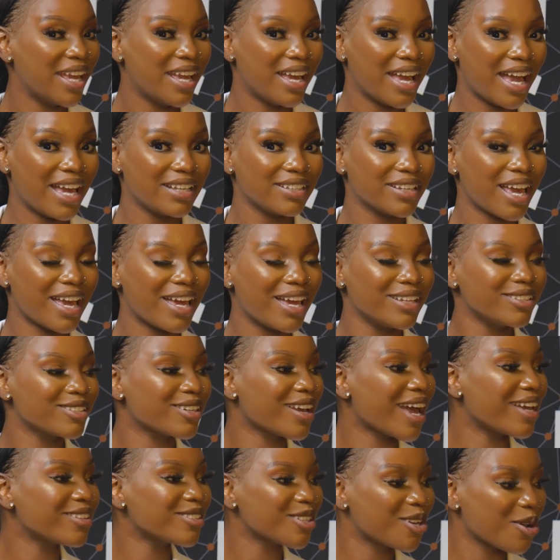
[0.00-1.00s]
Yeah. And, and,
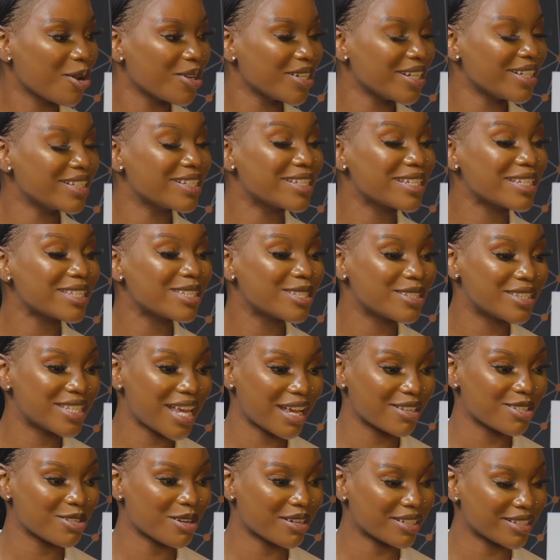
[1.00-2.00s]
and Cody, just to
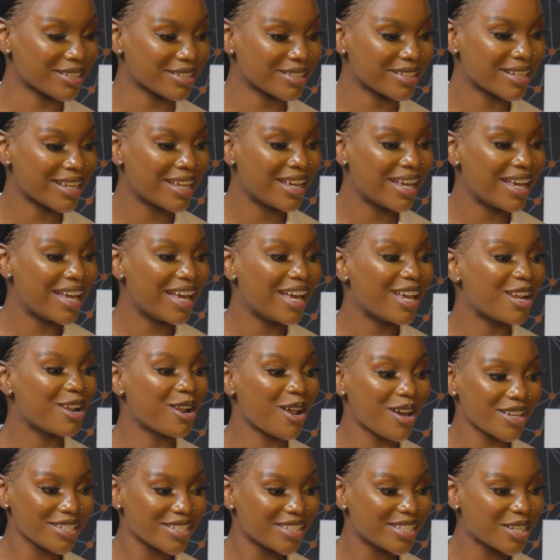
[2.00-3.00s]
touch on,
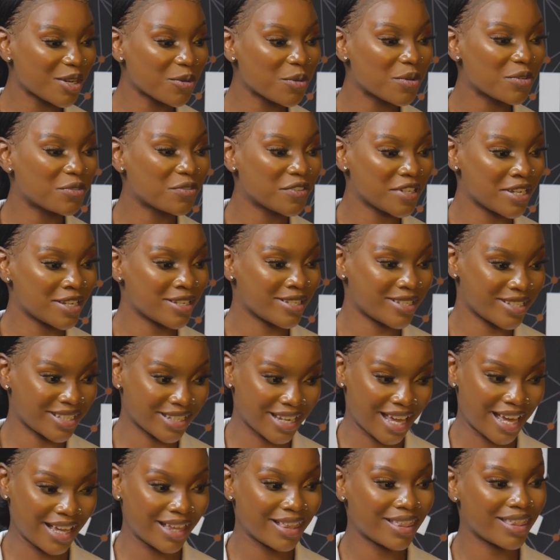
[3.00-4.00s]
last year we finished
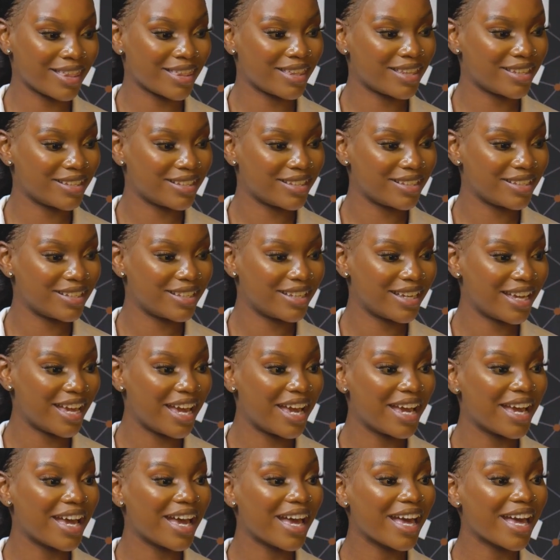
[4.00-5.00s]
ninth. Mm.
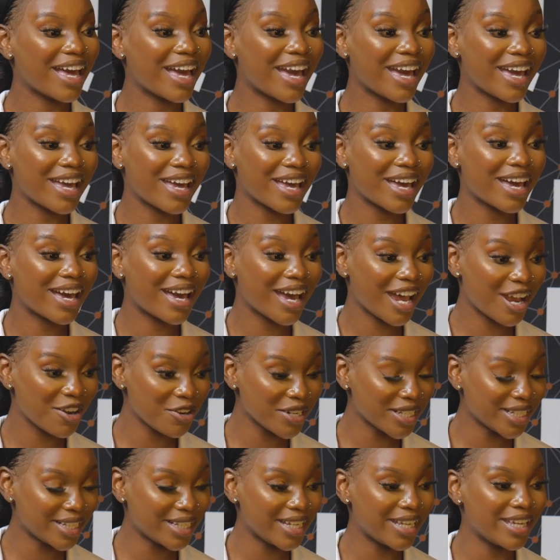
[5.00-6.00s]
Mm.
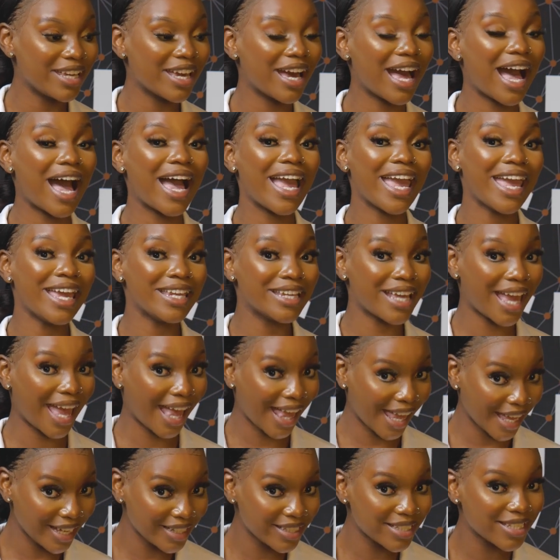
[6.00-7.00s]
Currently, in
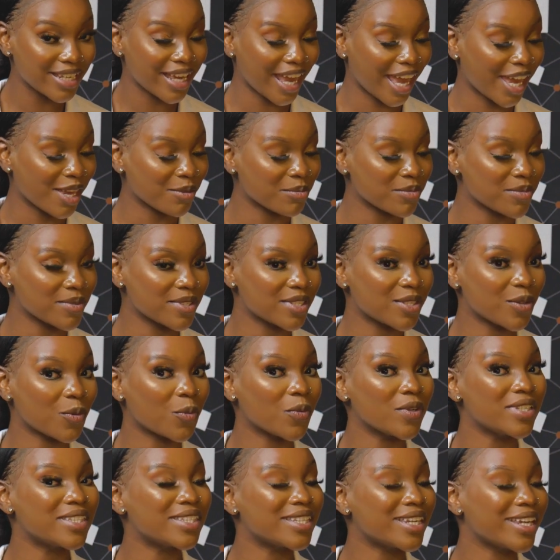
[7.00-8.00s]
eight games,
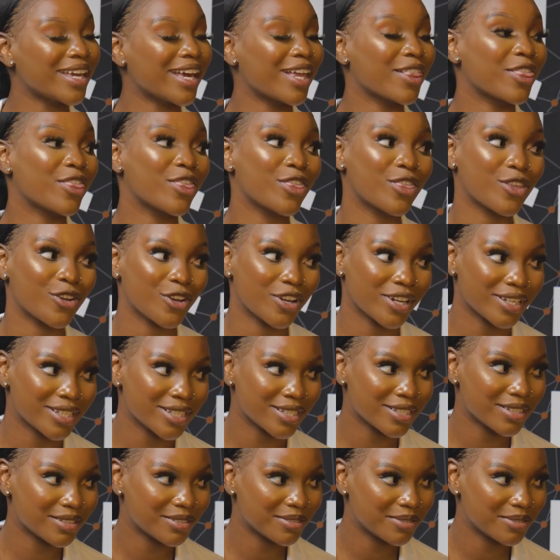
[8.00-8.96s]
we're sitting at third.